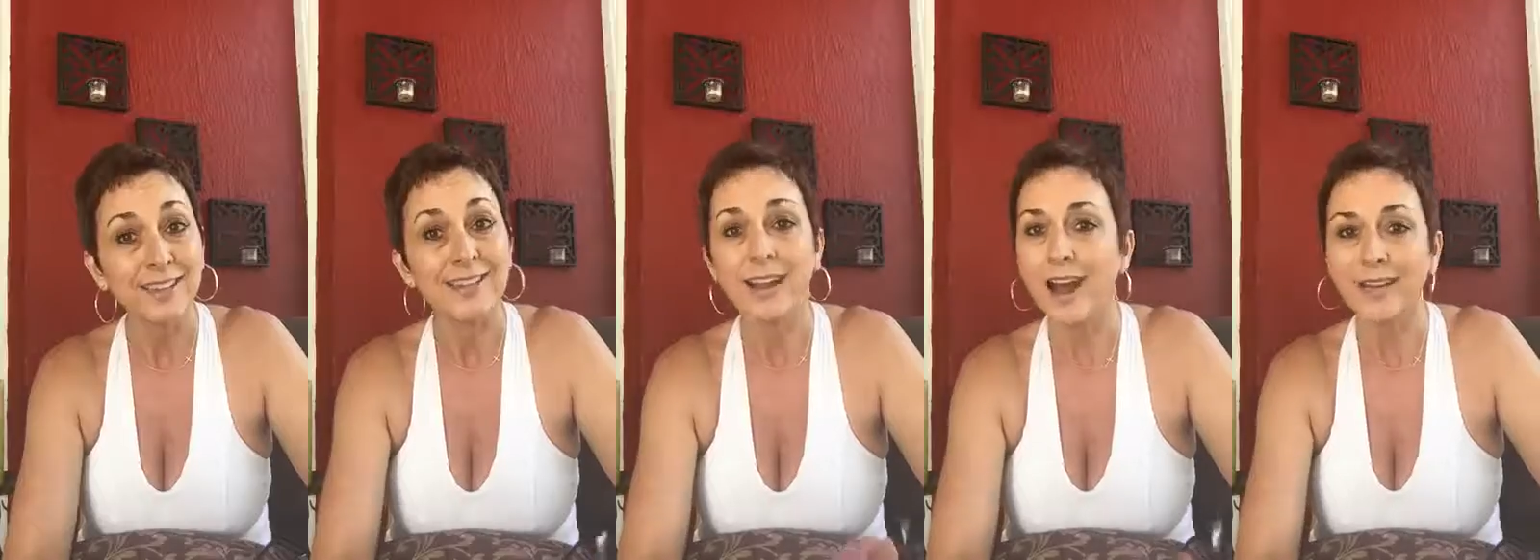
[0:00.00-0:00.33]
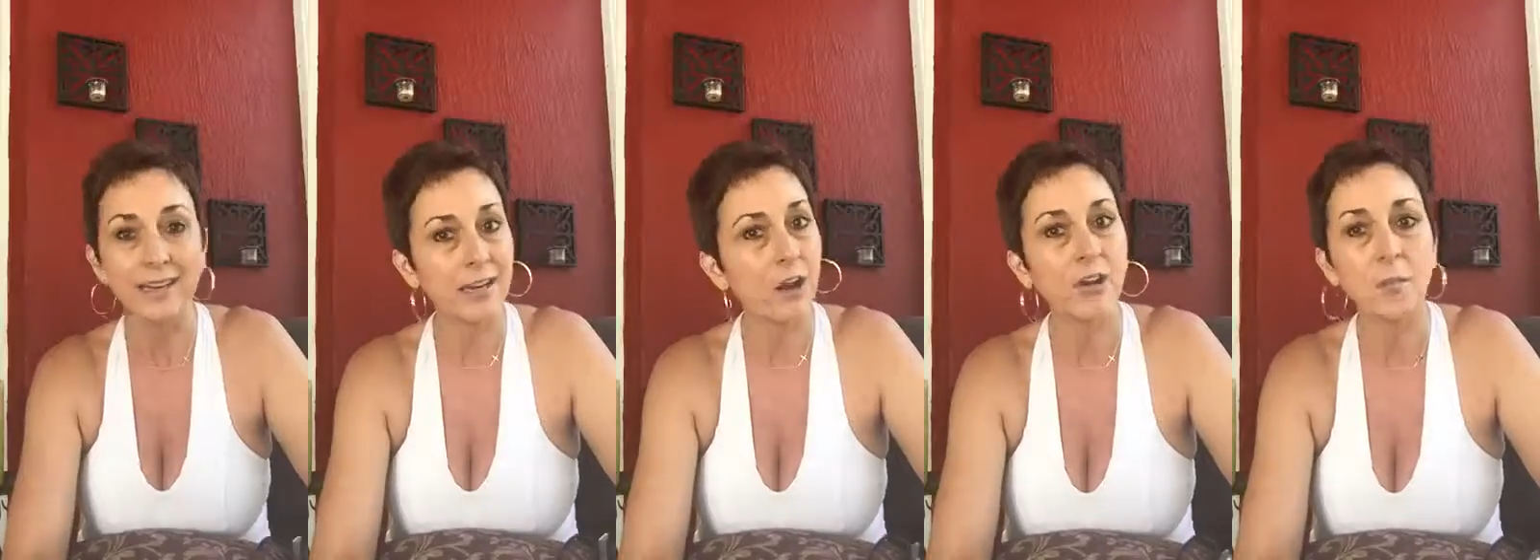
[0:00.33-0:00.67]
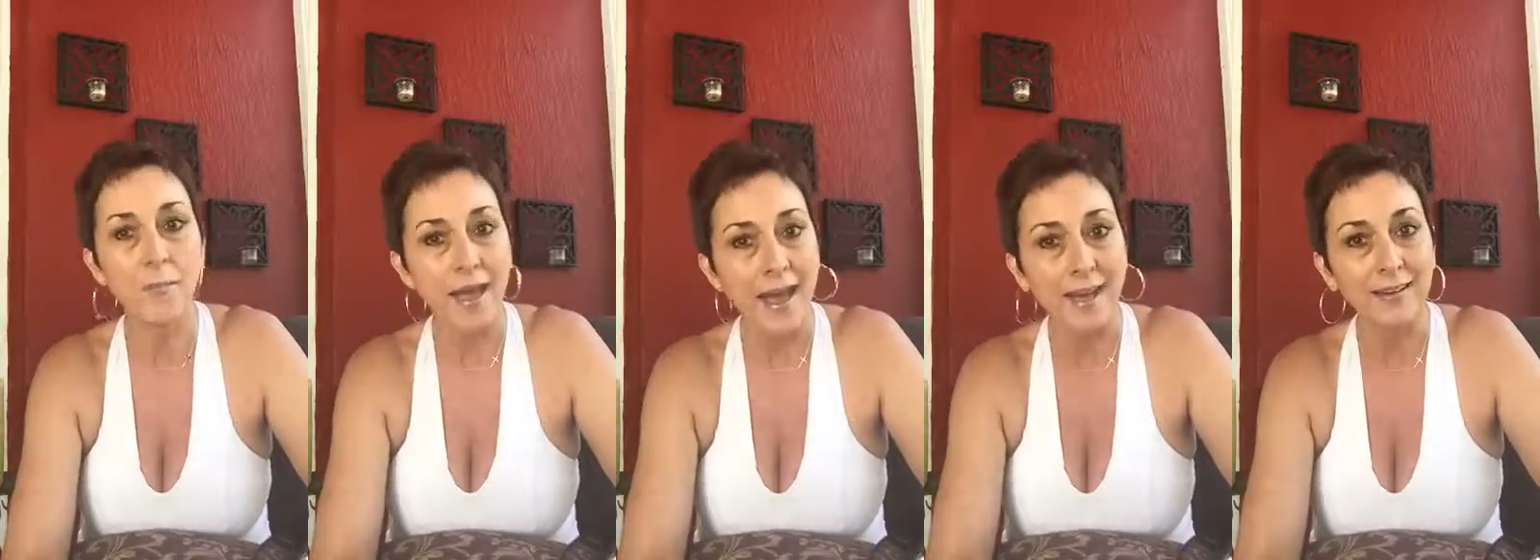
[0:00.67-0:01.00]
not get on a
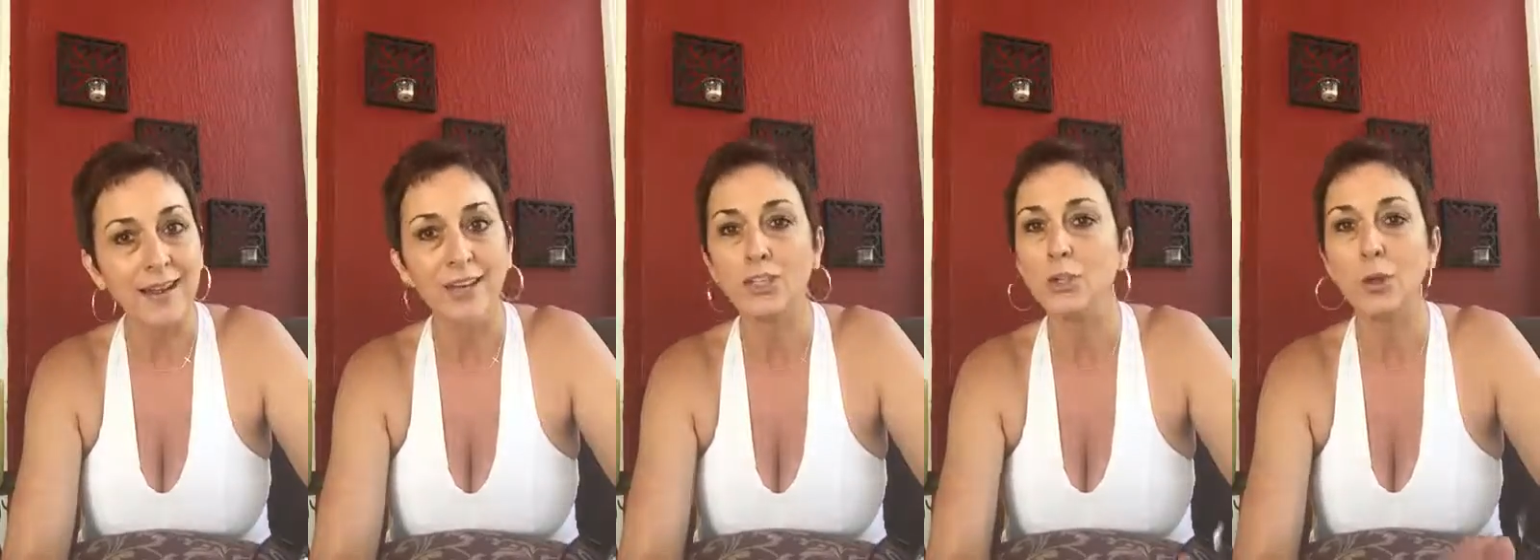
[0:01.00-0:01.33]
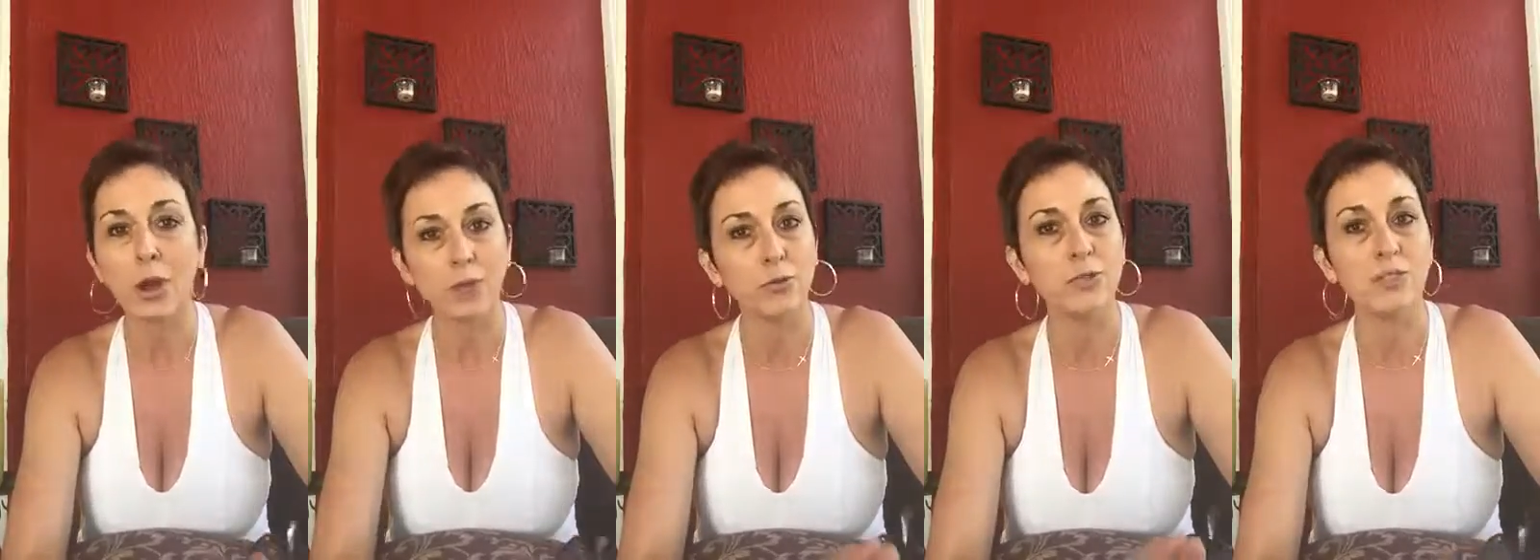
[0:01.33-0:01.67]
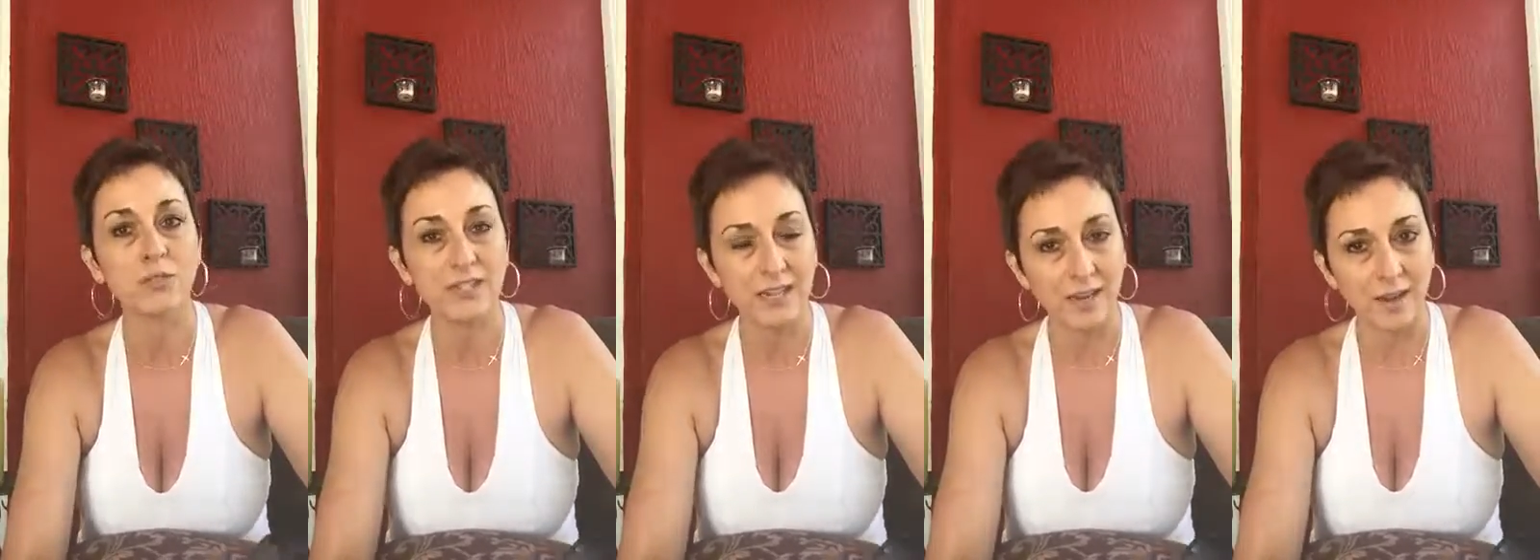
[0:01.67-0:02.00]
mat and do hundreds
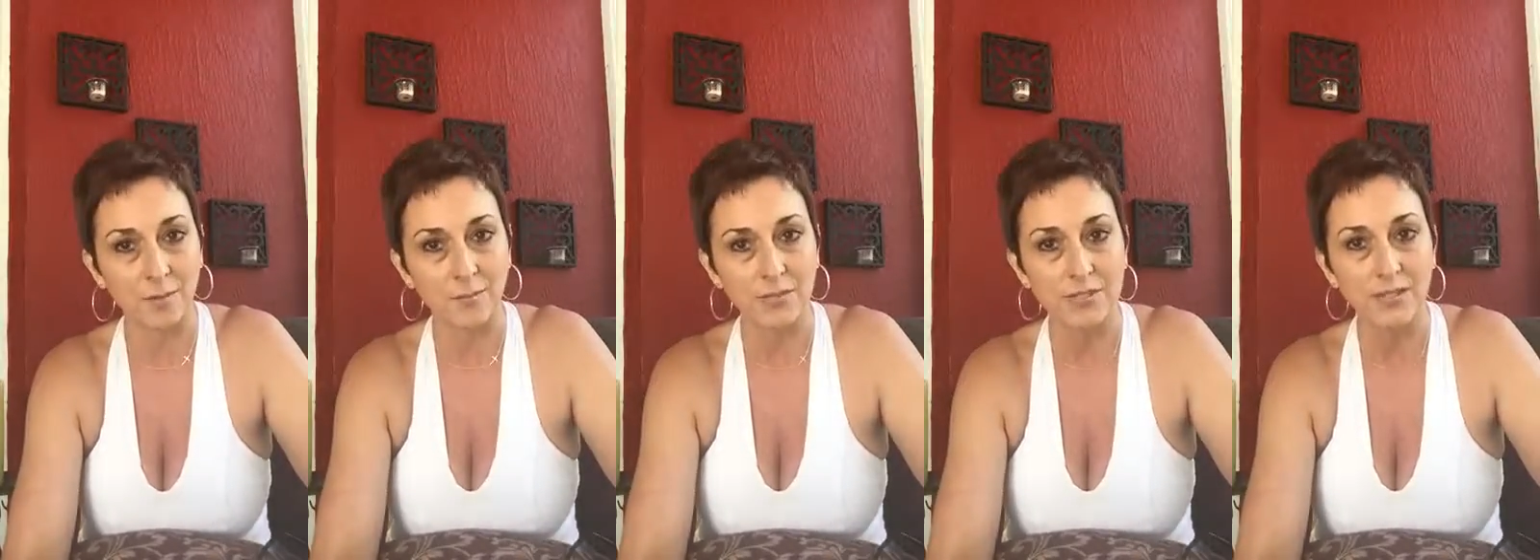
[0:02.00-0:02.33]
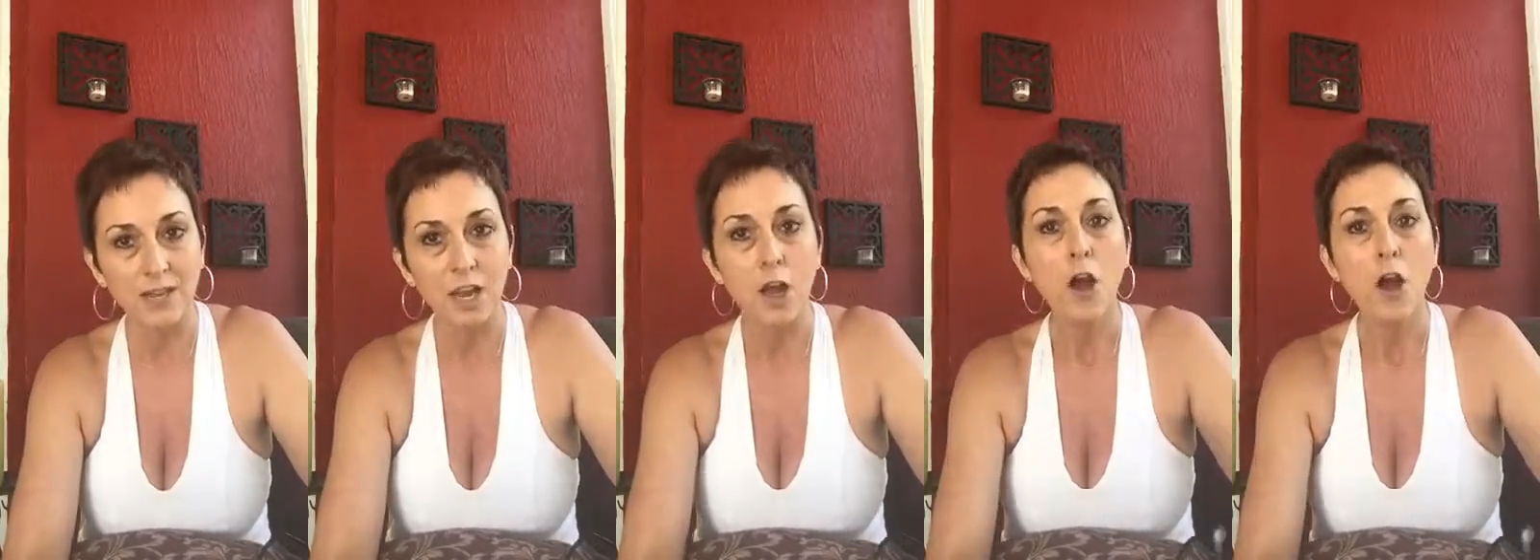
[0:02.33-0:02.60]
of sit-ups.